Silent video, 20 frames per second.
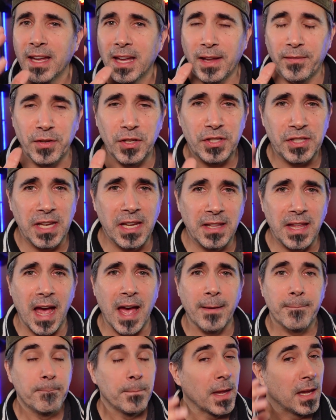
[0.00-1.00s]
If you see
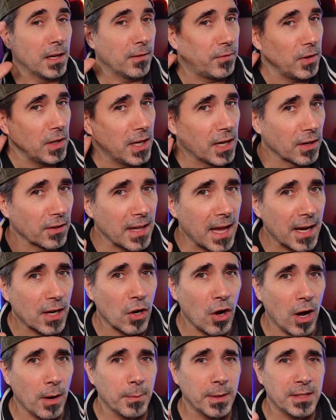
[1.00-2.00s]
that, if you hear that
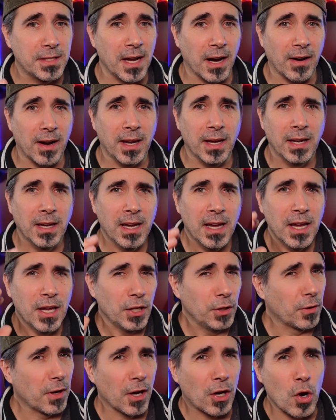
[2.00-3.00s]
commentary,
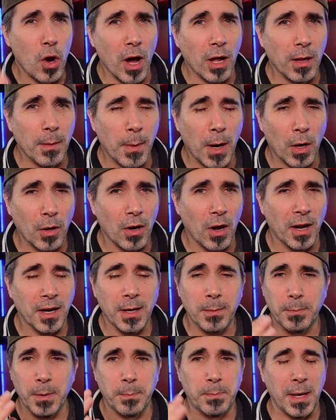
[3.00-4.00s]
you can call them out on
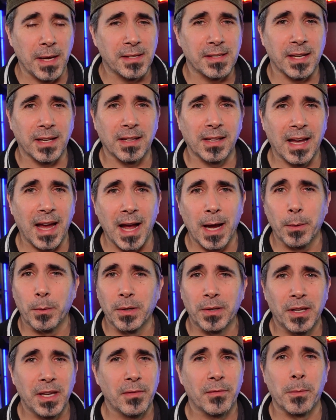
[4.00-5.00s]
it, but basically I
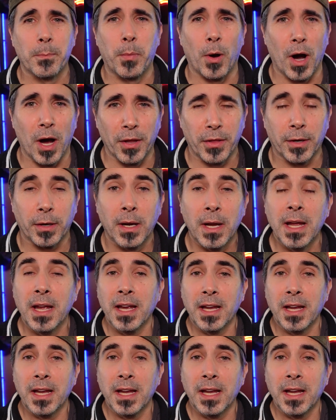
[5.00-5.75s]
wouldn't even bother.